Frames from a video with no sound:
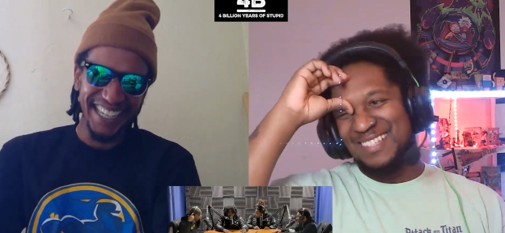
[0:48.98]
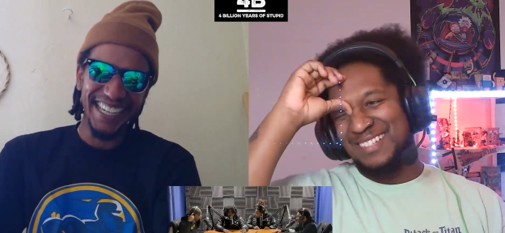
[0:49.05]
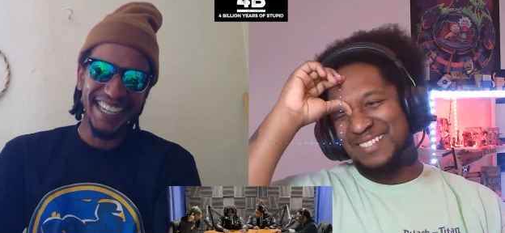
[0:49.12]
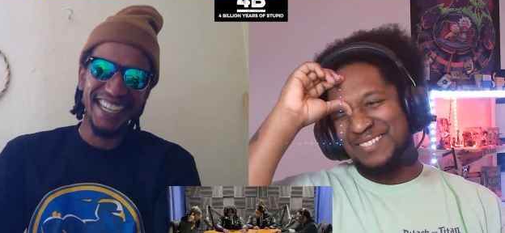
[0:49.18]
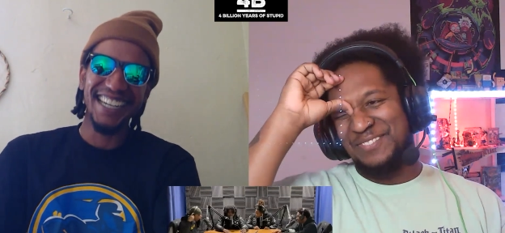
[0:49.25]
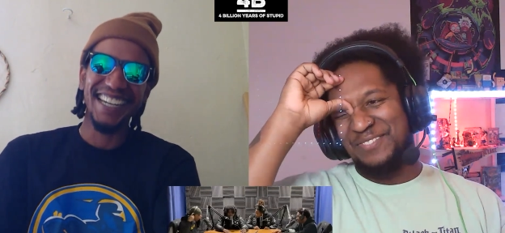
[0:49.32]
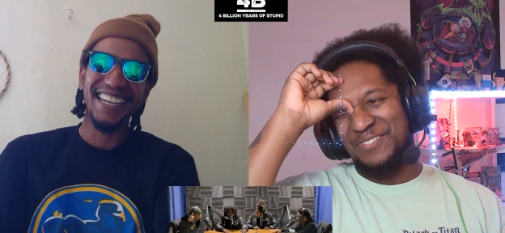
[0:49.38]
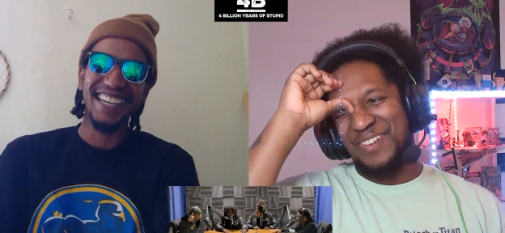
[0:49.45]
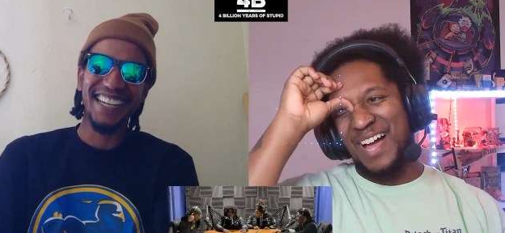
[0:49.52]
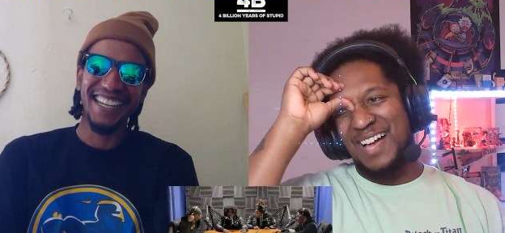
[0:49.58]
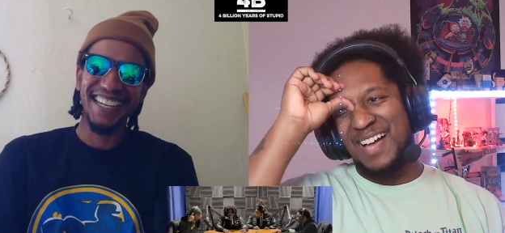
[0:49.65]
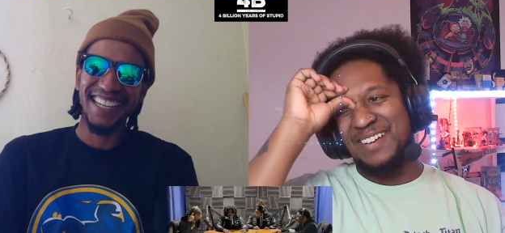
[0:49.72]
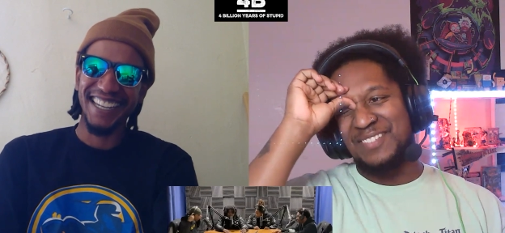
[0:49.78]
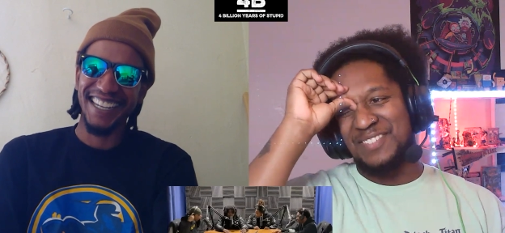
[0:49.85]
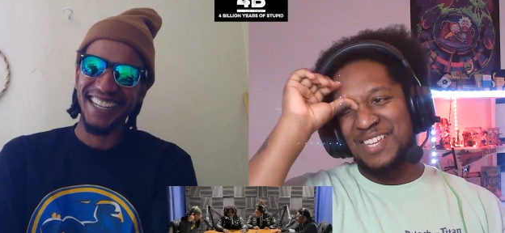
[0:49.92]

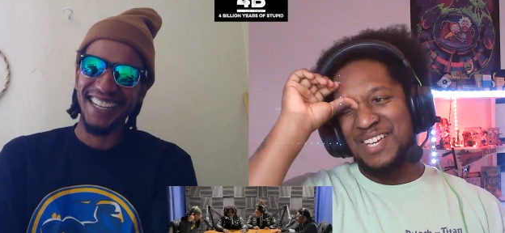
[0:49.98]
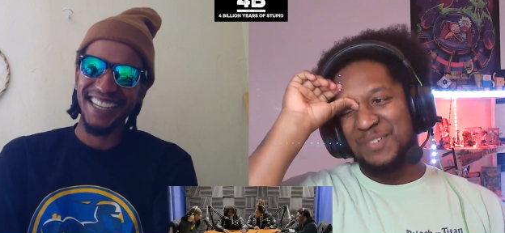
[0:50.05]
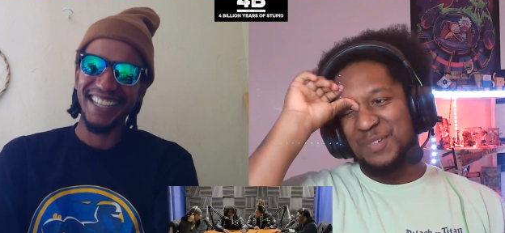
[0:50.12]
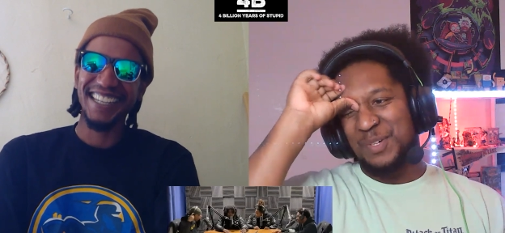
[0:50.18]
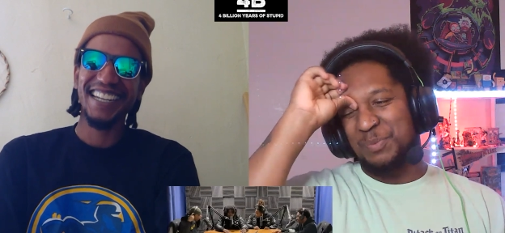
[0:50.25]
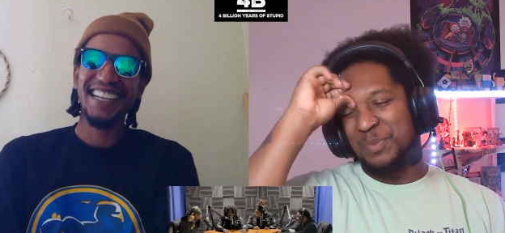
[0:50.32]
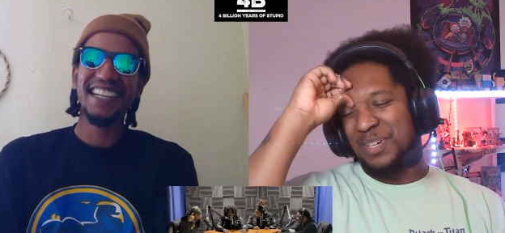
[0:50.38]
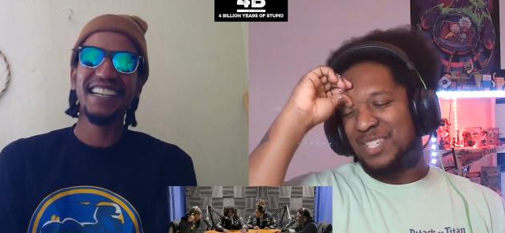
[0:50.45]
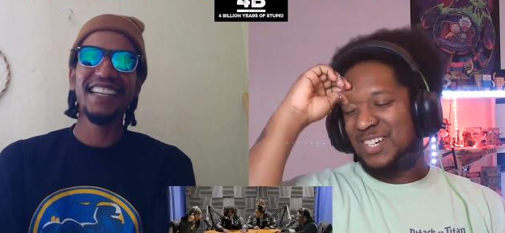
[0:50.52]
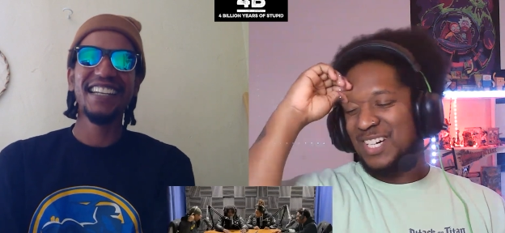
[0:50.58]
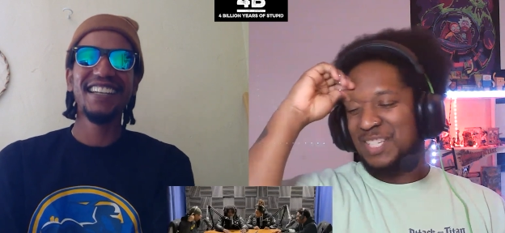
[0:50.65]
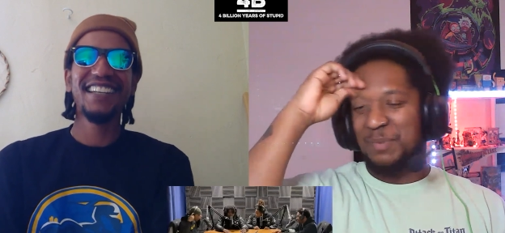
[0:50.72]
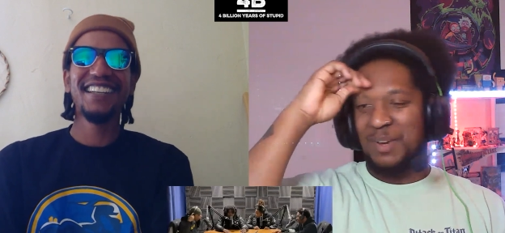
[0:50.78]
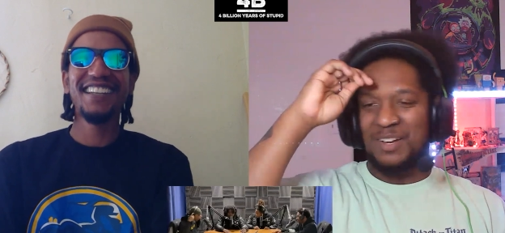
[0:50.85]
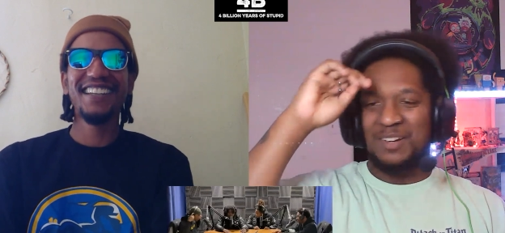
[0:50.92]
Speaker 1: Fives, with me as always
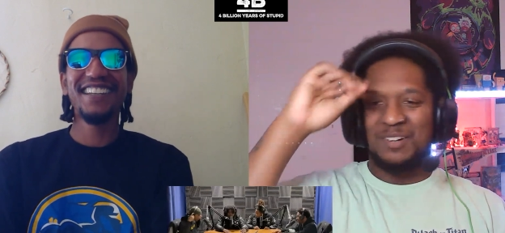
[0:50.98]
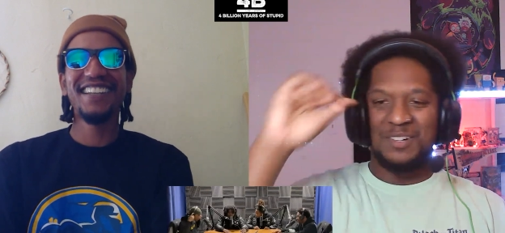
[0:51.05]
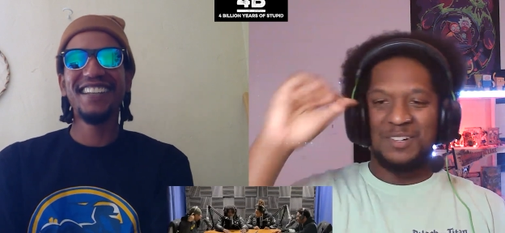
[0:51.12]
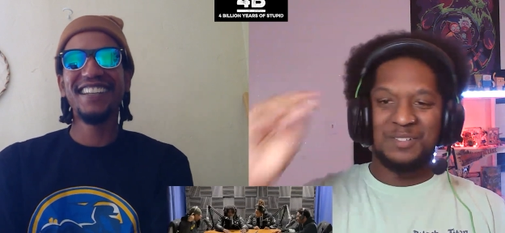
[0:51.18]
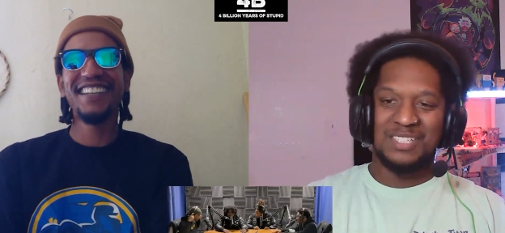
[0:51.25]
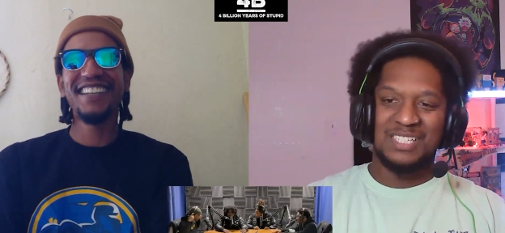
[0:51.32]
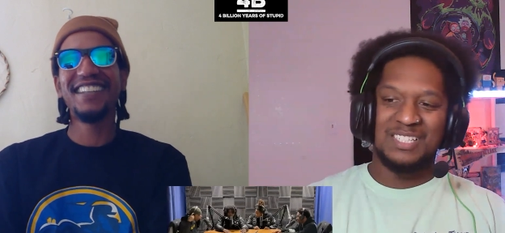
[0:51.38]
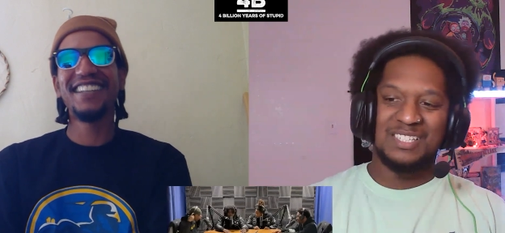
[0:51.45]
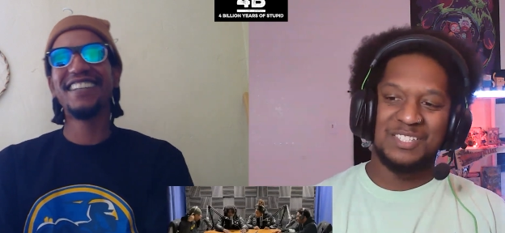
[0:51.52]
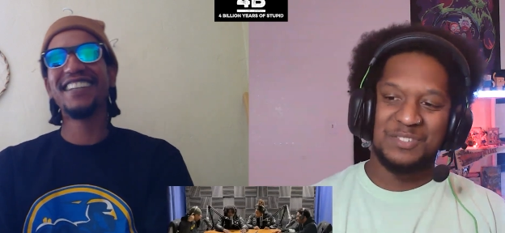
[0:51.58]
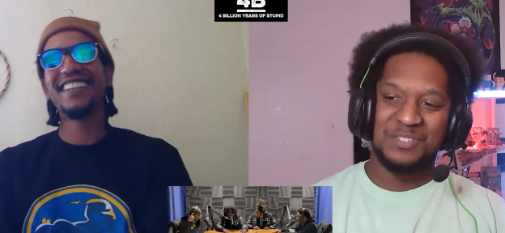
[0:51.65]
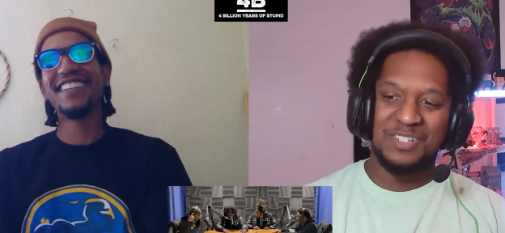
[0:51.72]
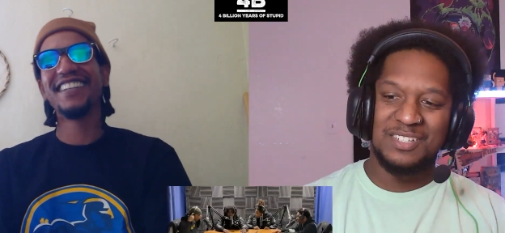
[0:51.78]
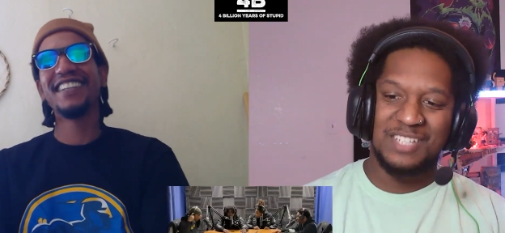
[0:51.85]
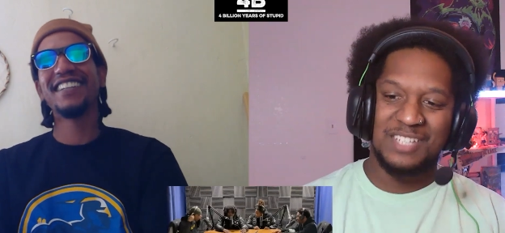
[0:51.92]
my co-host Easy
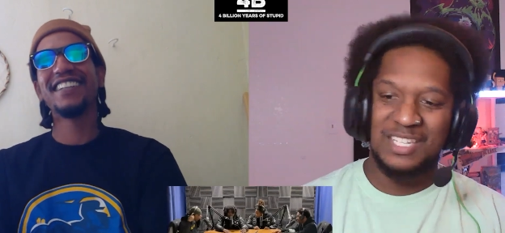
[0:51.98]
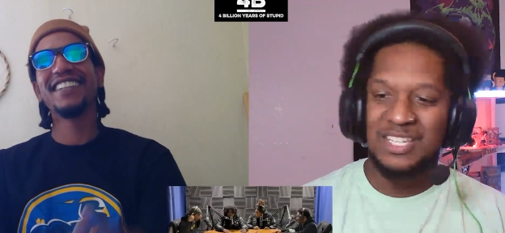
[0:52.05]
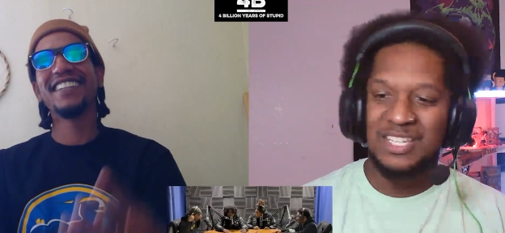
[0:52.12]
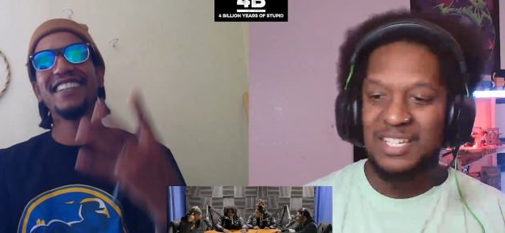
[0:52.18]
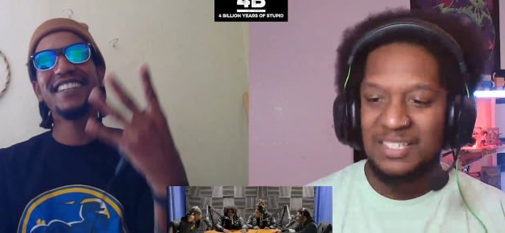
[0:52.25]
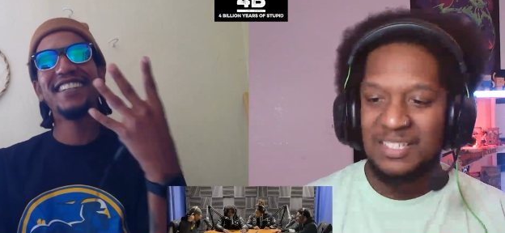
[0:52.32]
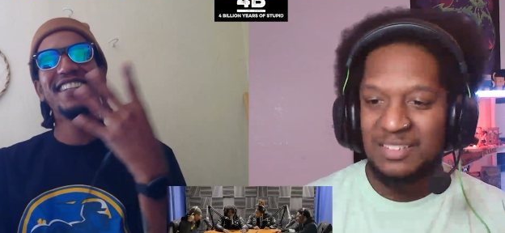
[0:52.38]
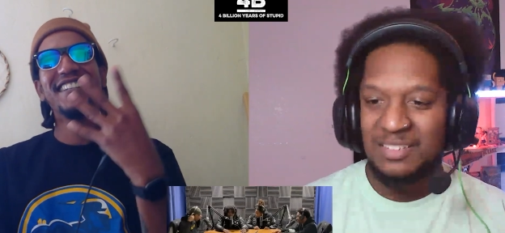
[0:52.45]
Treasy. So